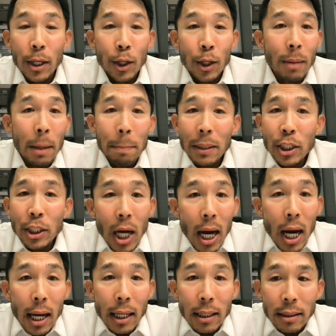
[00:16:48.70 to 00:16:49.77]
You might be
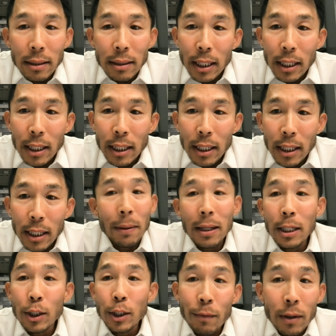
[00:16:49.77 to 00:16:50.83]
shy, you might
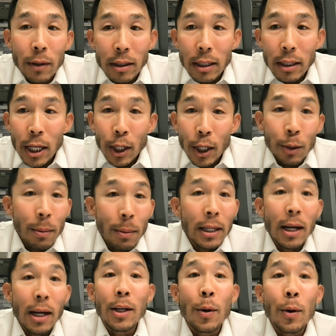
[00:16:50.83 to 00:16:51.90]
be an introvert, you
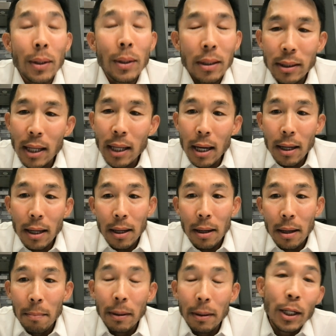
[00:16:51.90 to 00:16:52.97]
might not know what to say,
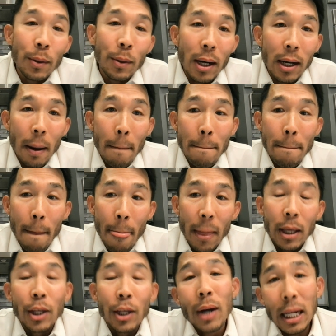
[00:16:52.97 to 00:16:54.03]
but you know what?
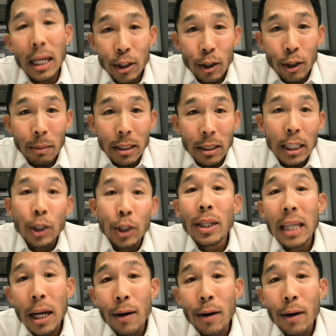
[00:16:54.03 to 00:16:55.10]
You got sermons and
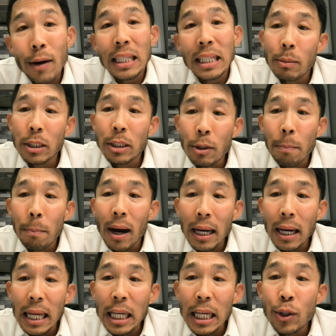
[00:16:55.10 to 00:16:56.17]
you're carrying these sermons in your
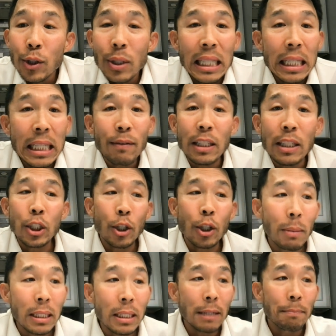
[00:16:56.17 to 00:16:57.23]
pocket, and you can leave these
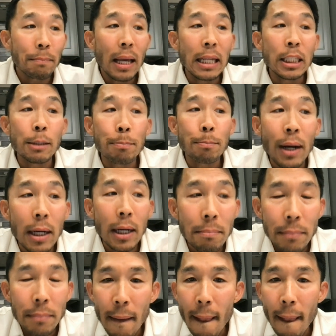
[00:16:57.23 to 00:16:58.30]
sermons and spread
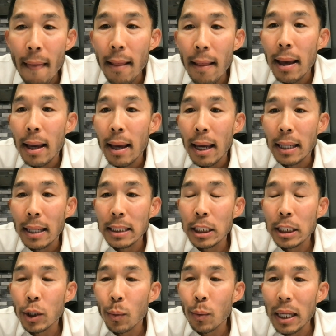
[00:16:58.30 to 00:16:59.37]
them, as
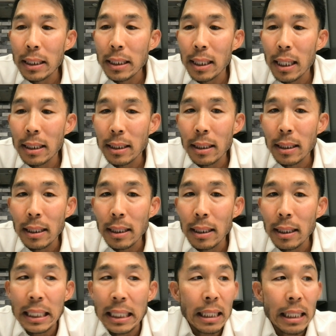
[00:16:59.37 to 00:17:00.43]
Sister White says,
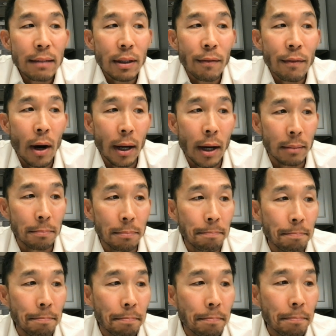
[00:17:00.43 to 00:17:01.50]
like the leaves of autumn.
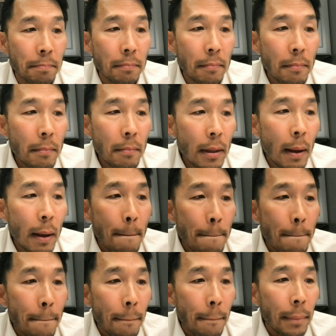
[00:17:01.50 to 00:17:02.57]

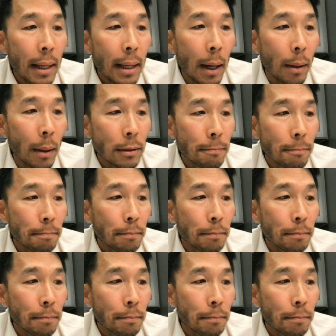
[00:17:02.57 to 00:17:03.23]
Now,